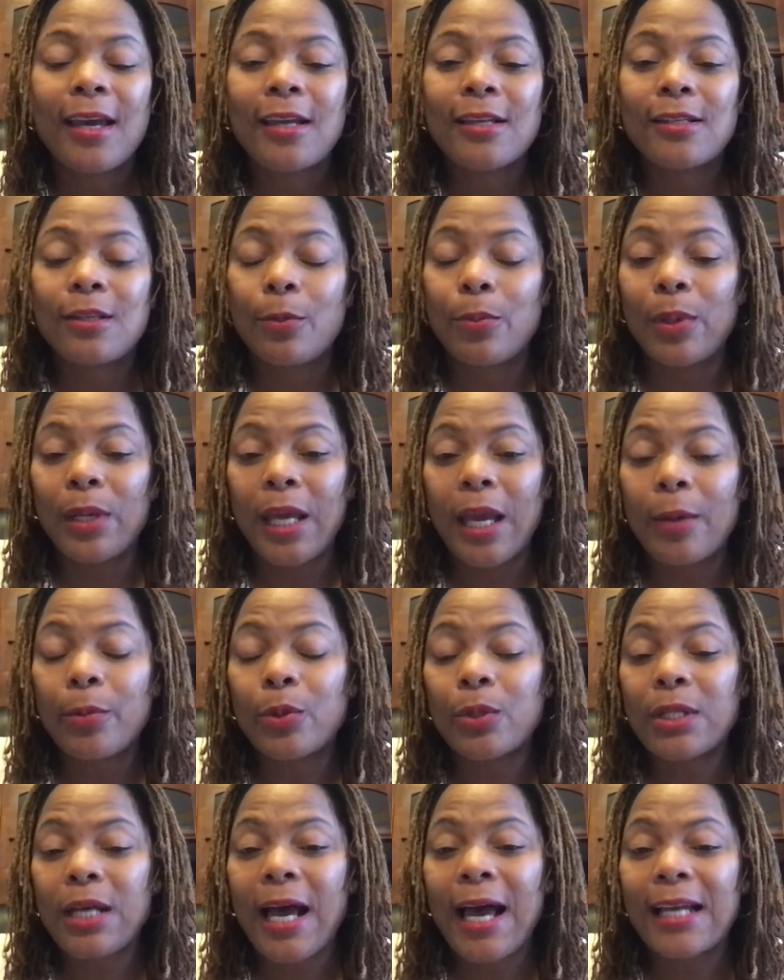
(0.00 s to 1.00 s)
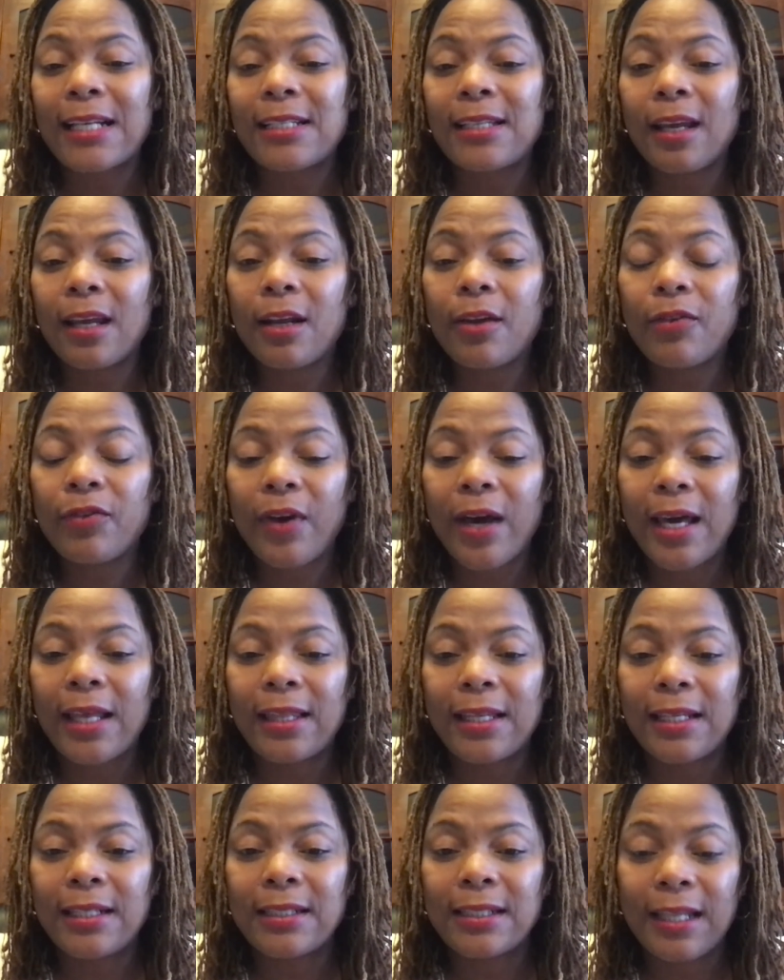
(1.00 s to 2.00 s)
to be able to identify
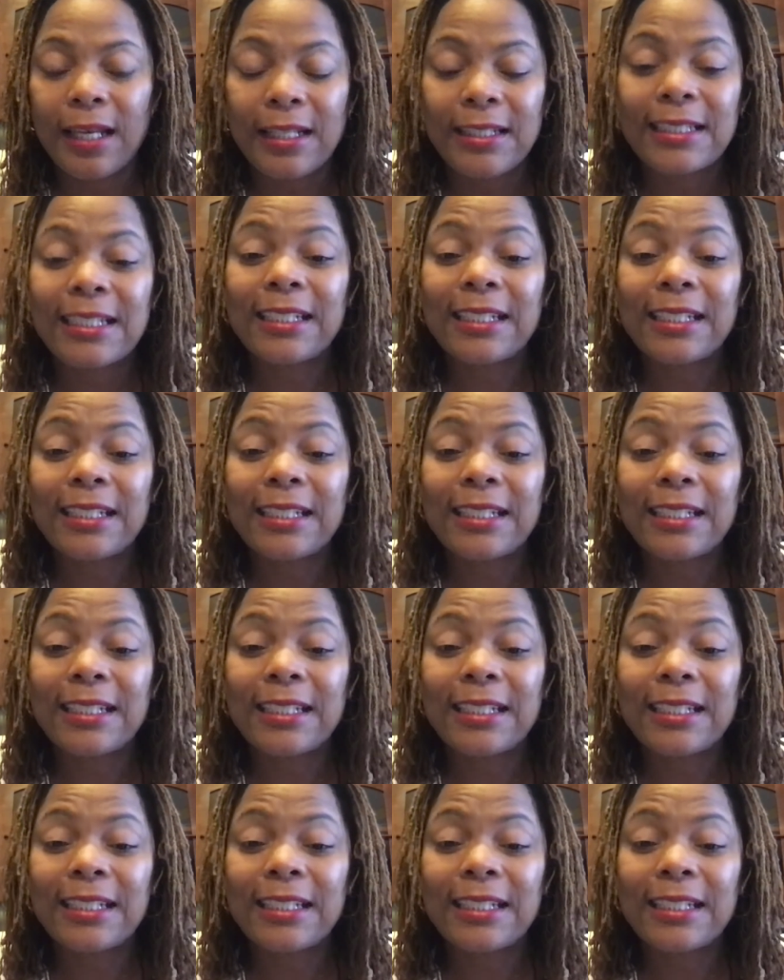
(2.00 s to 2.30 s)
these things?